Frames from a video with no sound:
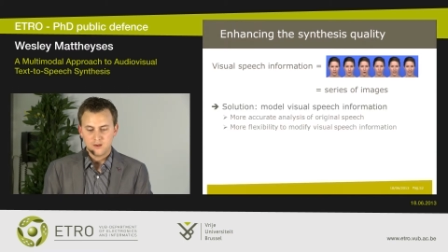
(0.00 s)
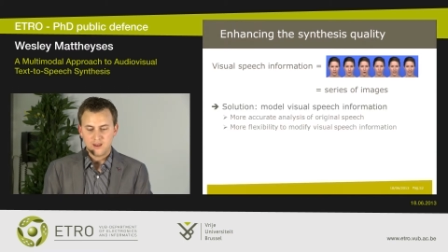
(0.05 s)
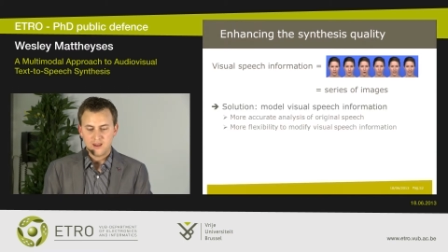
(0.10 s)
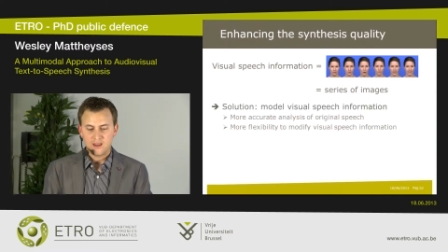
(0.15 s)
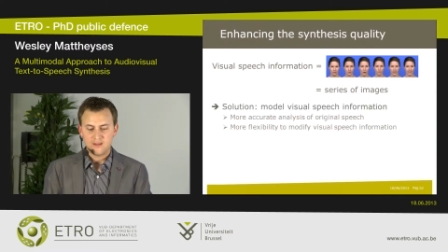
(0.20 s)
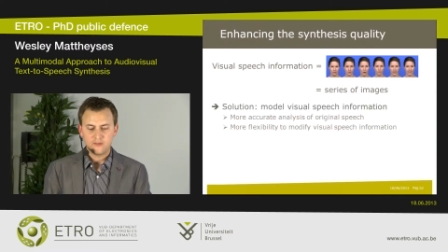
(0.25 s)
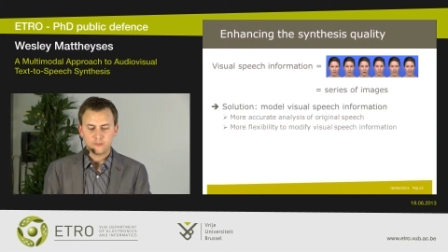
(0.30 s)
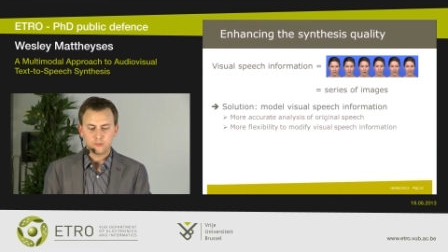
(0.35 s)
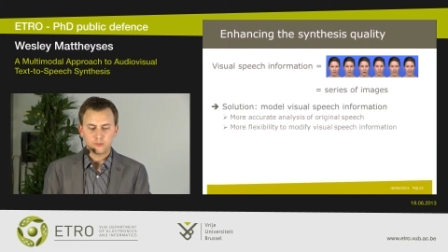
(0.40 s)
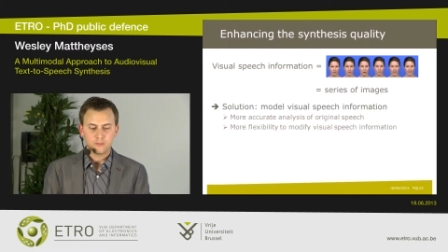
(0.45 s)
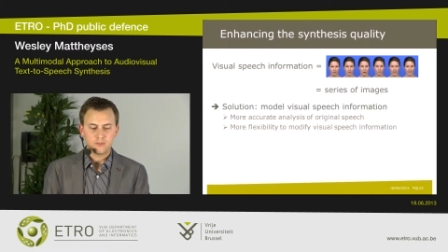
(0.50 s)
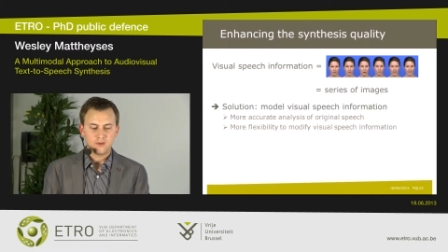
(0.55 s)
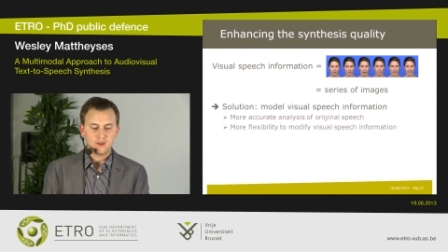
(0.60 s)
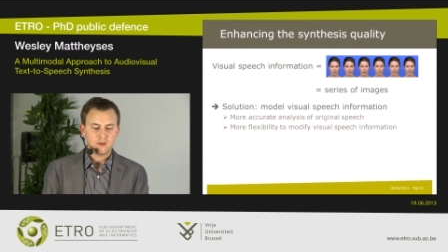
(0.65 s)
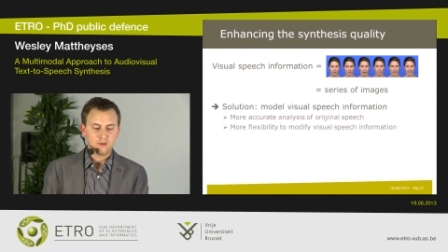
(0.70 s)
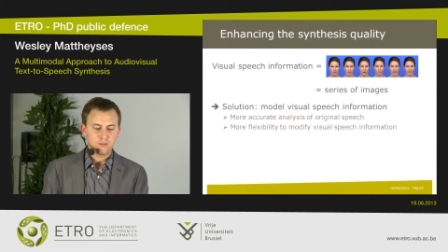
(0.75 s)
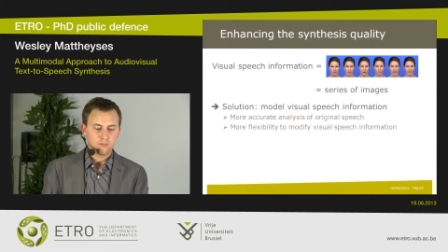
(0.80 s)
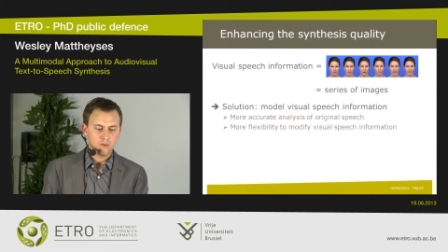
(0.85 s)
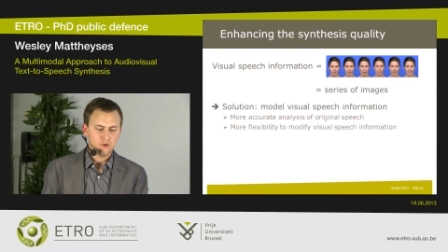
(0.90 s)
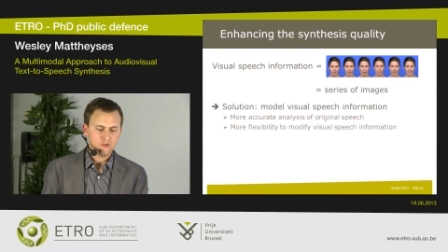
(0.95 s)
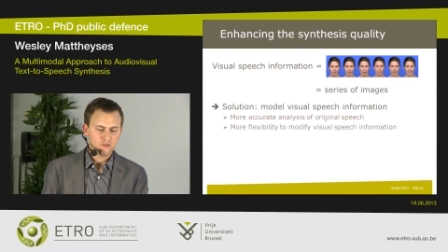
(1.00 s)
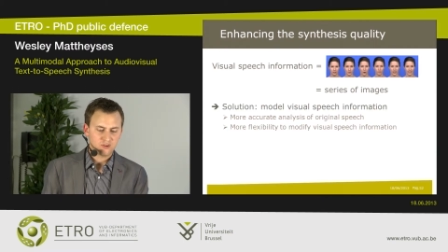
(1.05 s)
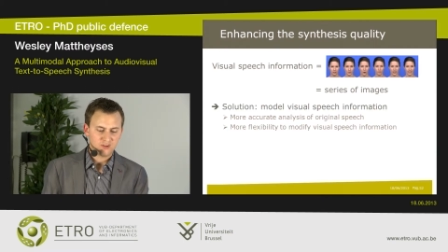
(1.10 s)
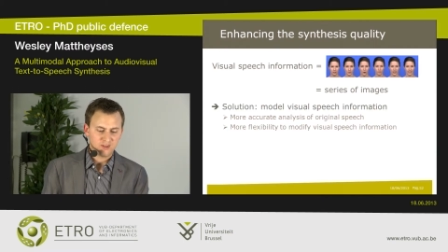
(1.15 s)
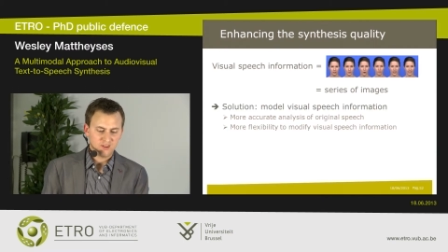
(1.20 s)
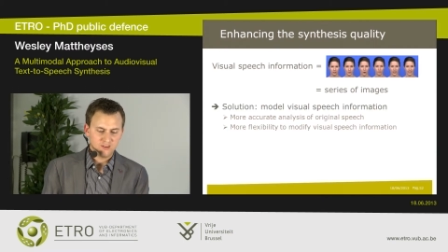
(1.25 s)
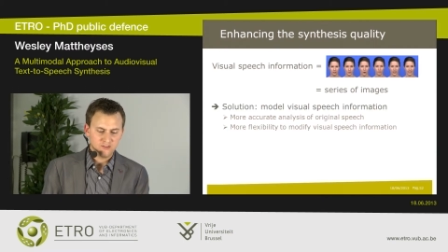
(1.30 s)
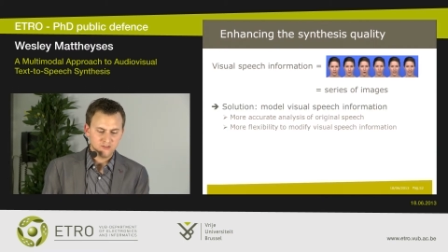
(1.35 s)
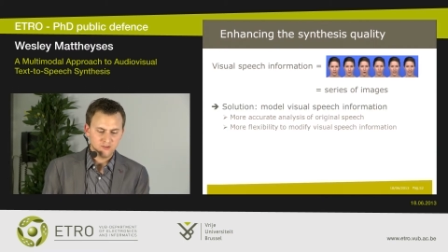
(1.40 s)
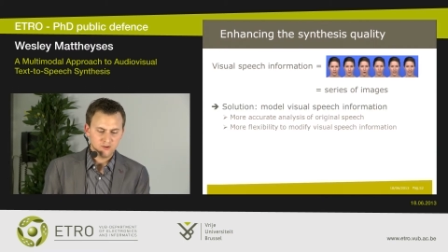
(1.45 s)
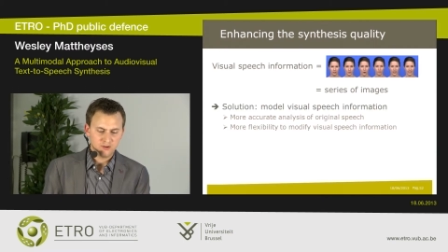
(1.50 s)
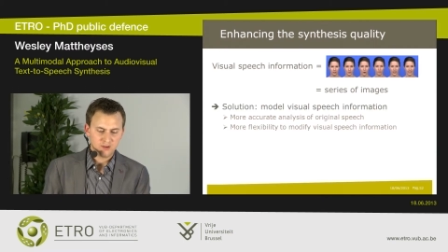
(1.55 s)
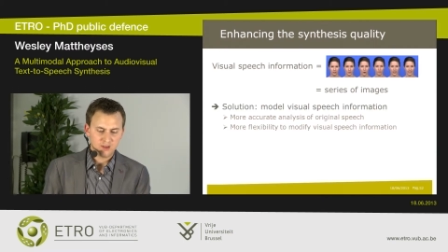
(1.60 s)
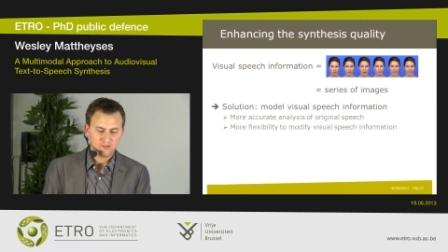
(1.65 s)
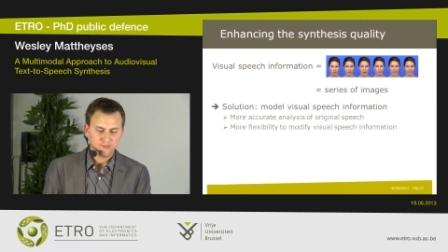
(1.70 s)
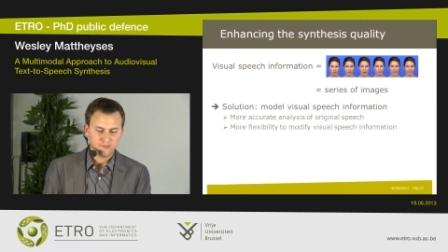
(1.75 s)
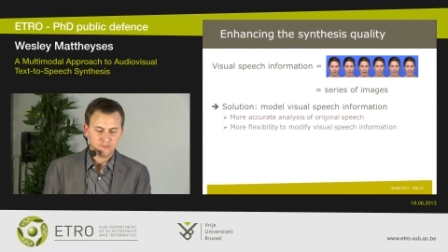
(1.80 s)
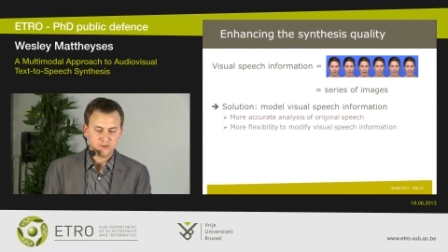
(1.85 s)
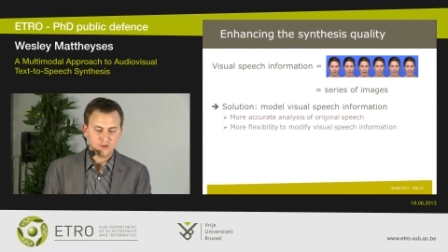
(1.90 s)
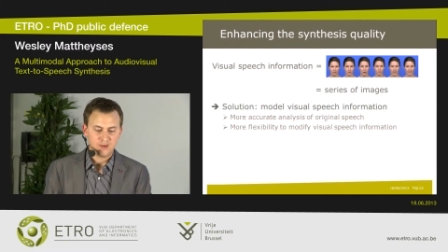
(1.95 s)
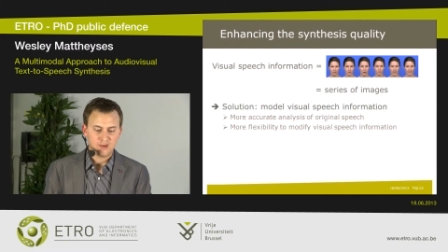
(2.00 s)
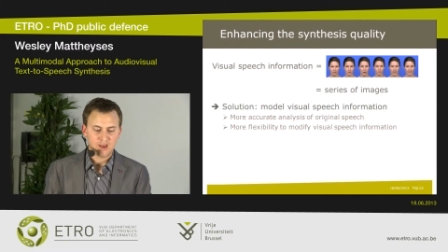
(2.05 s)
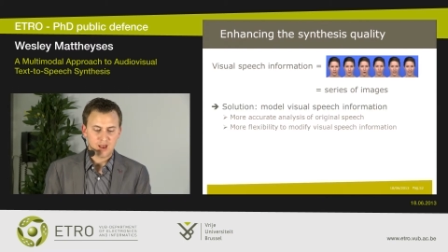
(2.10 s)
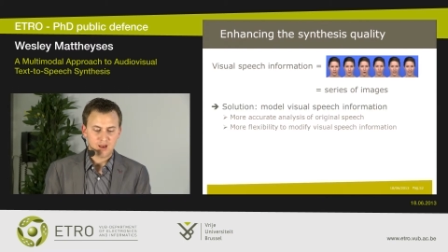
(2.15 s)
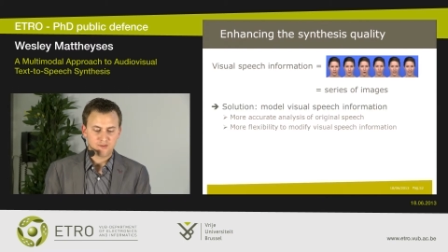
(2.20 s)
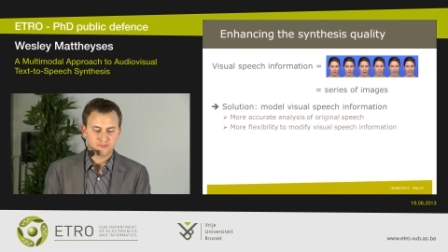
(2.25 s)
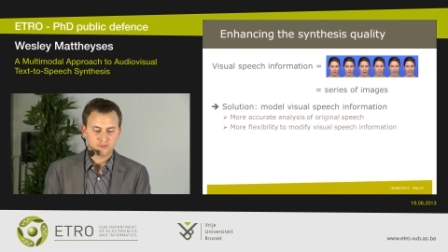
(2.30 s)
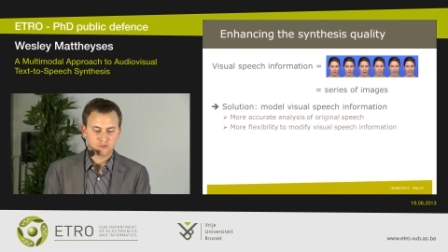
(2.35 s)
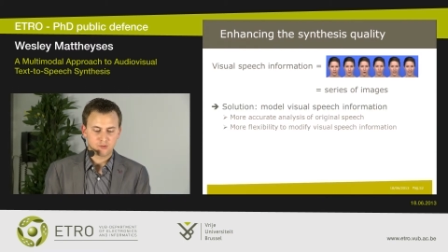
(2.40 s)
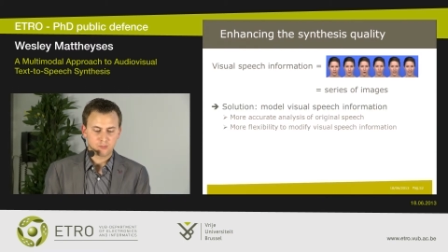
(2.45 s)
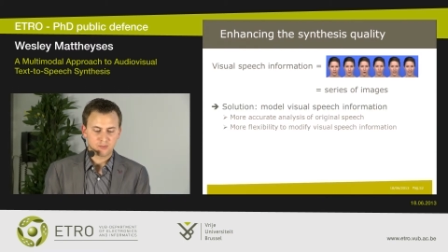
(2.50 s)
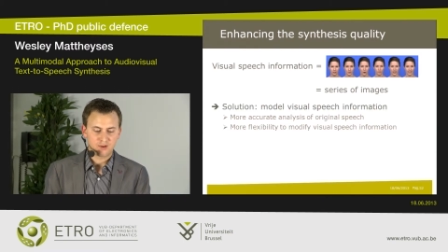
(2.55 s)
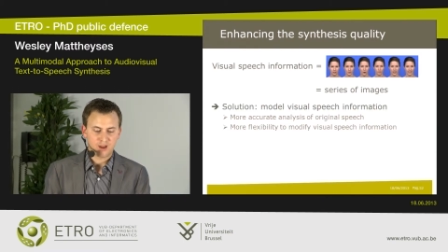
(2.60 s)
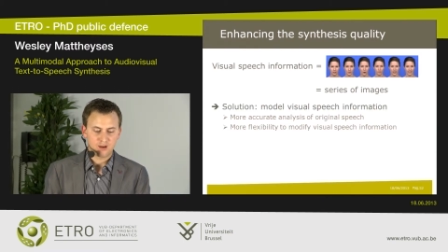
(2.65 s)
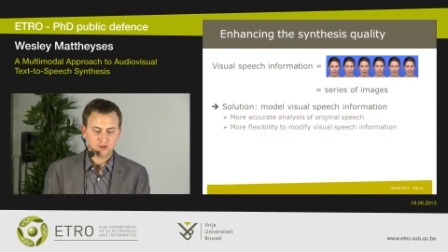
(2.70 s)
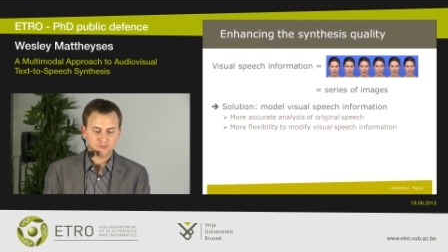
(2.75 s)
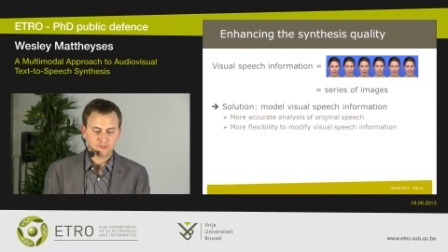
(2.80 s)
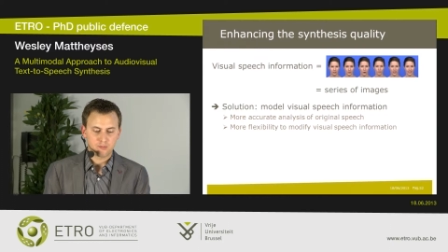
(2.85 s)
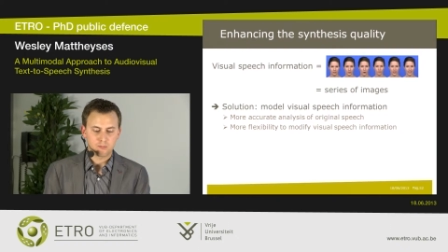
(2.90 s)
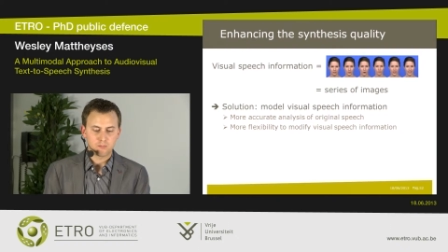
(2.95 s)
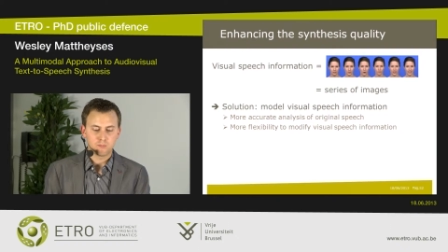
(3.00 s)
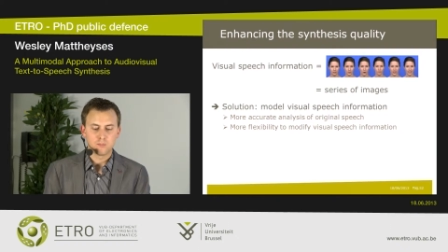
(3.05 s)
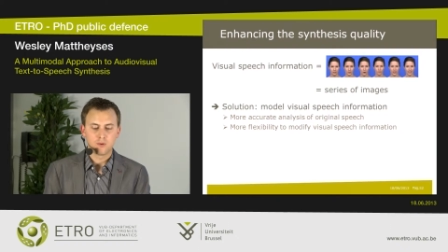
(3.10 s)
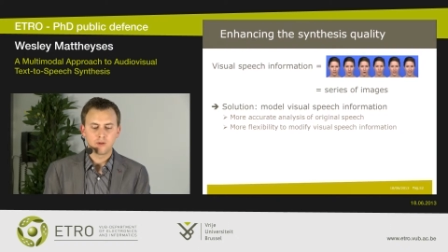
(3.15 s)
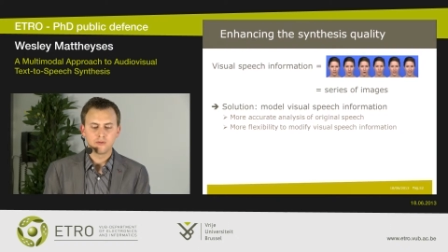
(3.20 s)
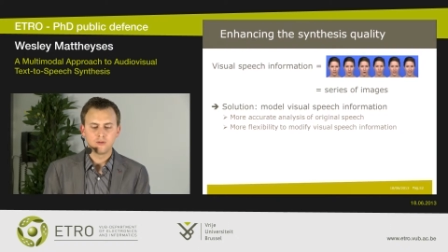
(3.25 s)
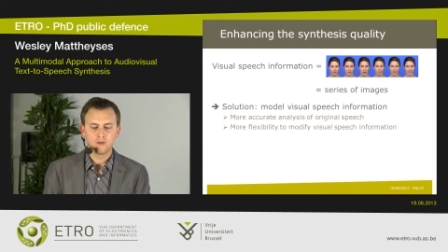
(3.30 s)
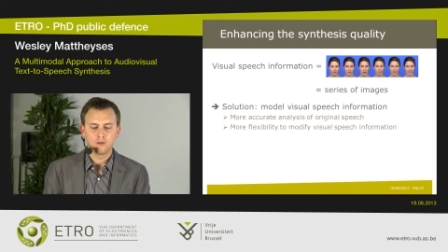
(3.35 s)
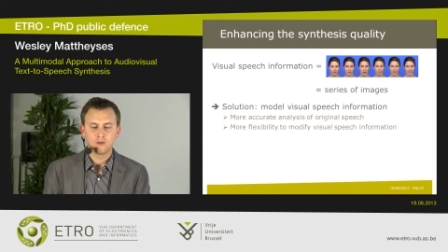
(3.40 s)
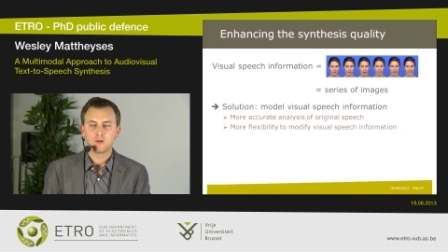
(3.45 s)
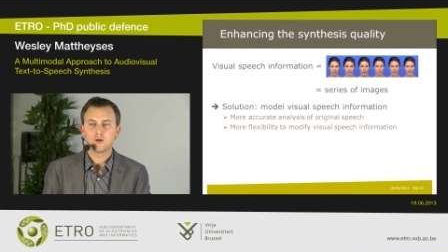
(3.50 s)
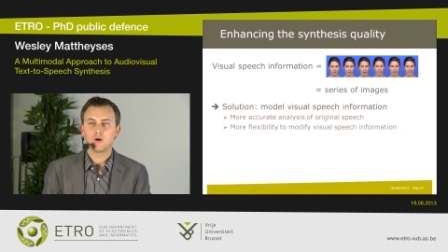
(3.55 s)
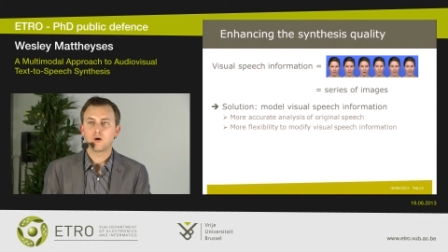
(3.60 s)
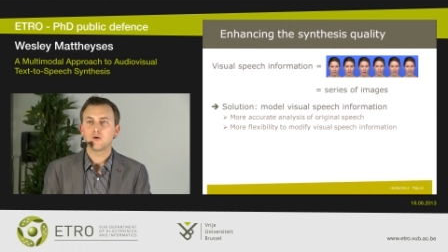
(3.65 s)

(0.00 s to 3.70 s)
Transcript: And it would be much easier if we have some kind of model